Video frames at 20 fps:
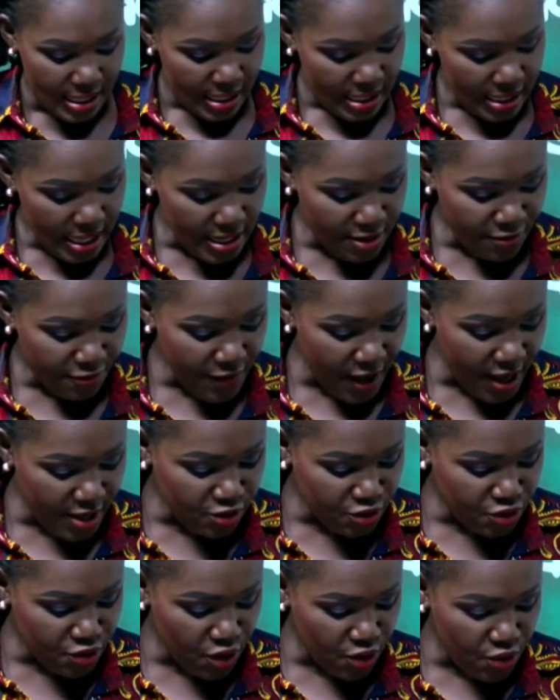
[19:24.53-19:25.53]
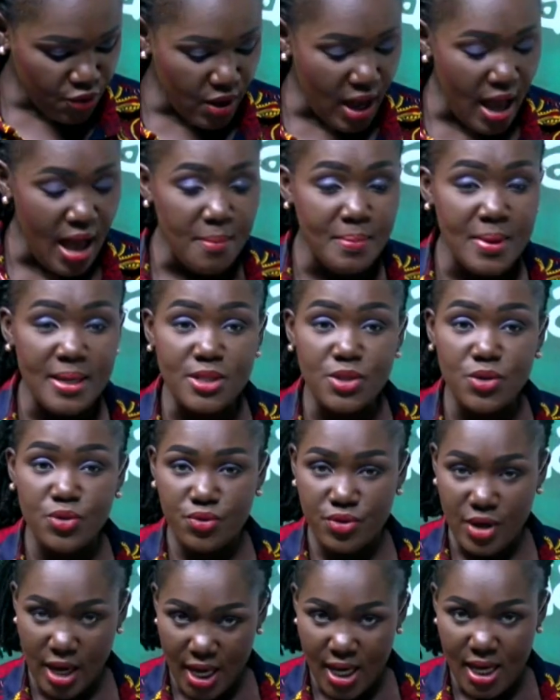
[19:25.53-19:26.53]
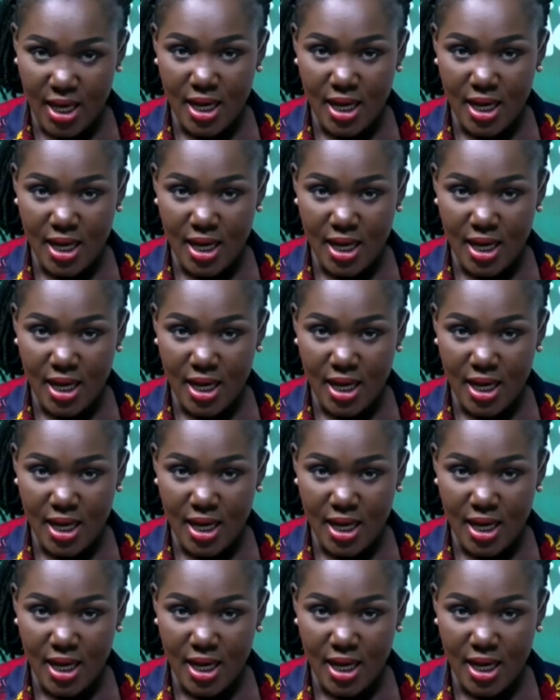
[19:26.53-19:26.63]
ye the first draw no ever to draw